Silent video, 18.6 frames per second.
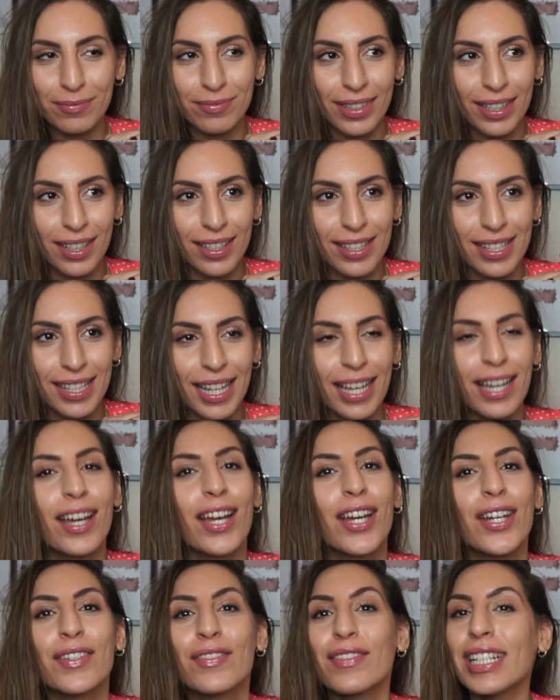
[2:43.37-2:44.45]
I can't say it.
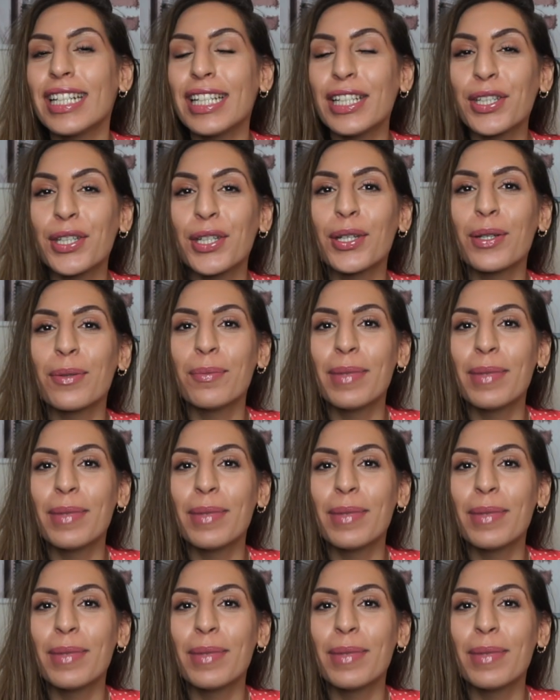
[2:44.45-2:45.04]
Really cute